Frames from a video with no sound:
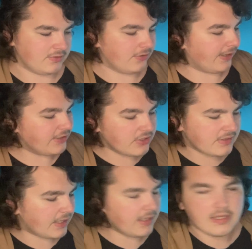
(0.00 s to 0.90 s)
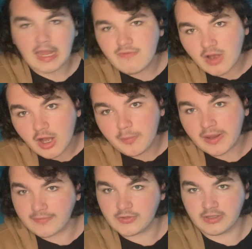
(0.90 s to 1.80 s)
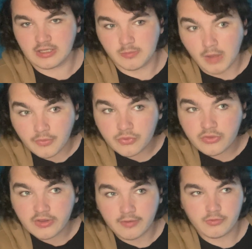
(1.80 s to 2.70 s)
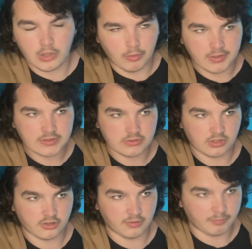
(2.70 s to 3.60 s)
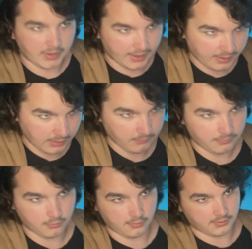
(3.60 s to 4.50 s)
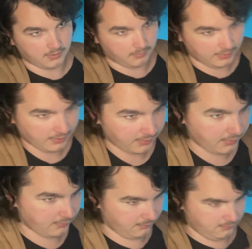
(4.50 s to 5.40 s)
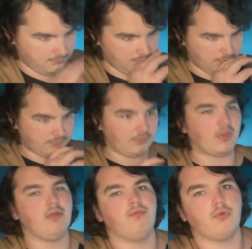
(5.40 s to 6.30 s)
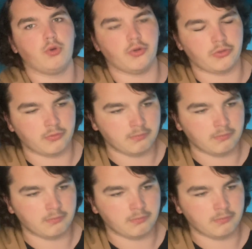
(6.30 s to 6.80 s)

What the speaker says: I just kind of gave up after like a month of going to Target back and forth and back and forth.